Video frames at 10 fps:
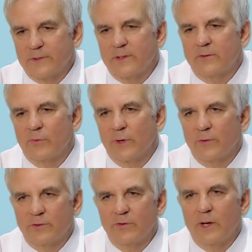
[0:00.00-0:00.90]
a
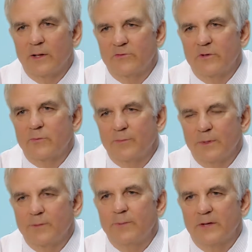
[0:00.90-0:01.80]
career in urology would
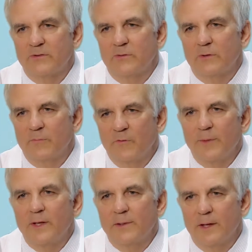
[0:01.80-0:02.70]
be best suited for
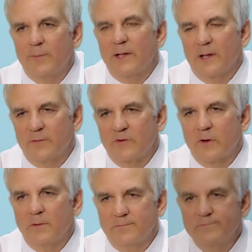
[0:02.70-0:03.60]
me and my
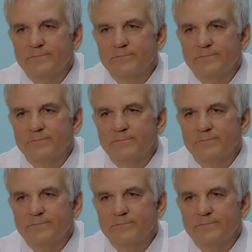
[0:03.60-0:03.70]
lifestyle.